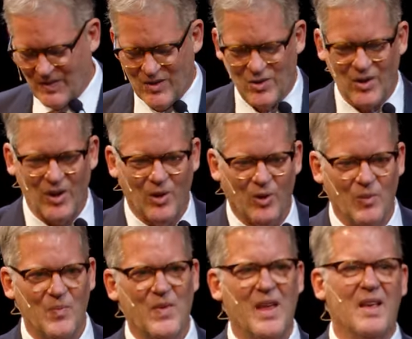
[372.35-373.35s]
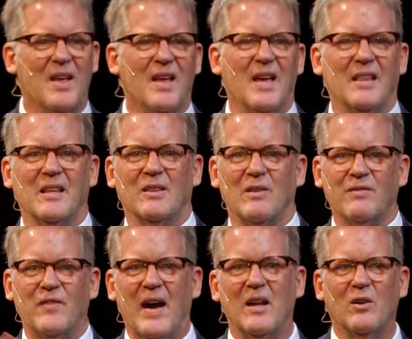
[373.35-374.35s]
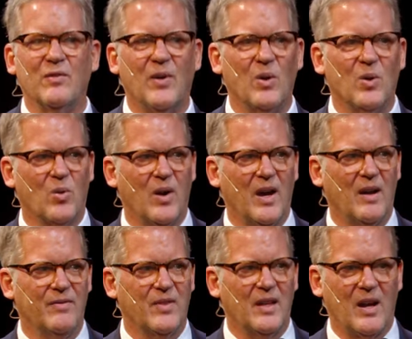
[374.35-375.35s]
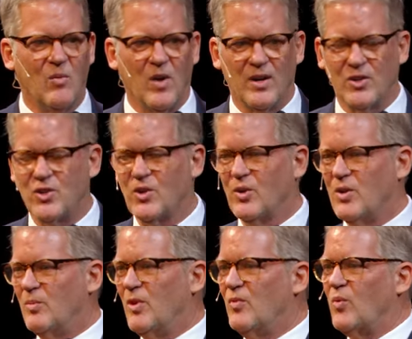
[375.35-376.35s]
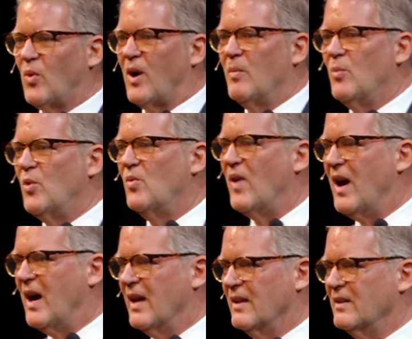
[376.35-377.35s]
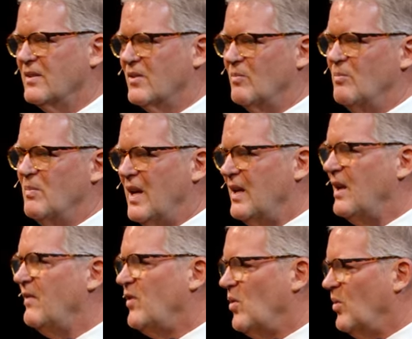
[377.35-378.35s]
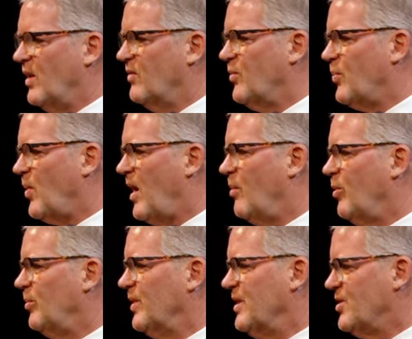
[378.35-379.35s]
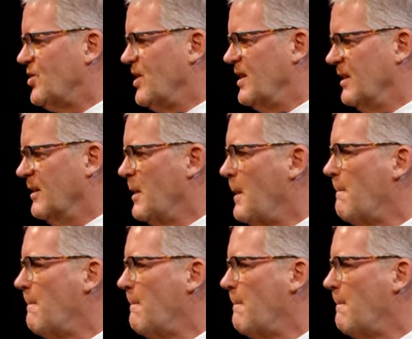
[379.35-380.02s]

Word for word: So, and then the final photograph that I want to show you before I move on, many of you have probably seen.